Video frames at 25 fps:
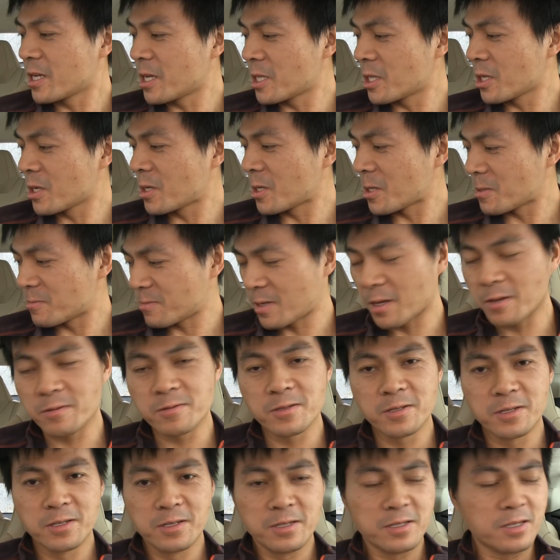get
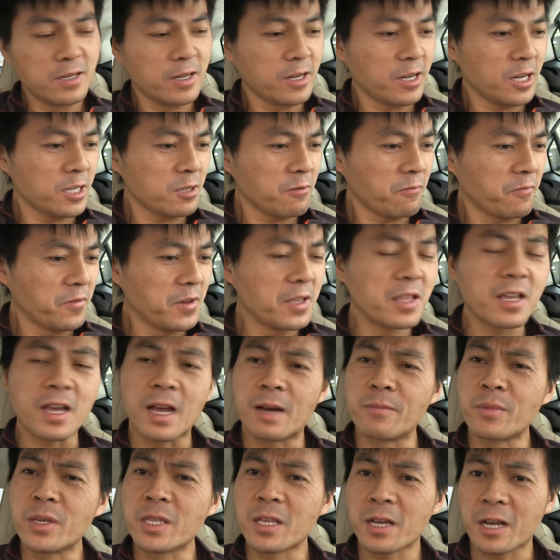the
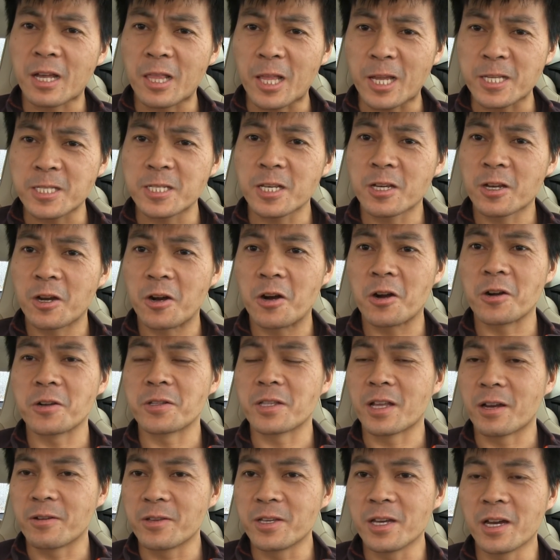feeling I'm in a classic car now.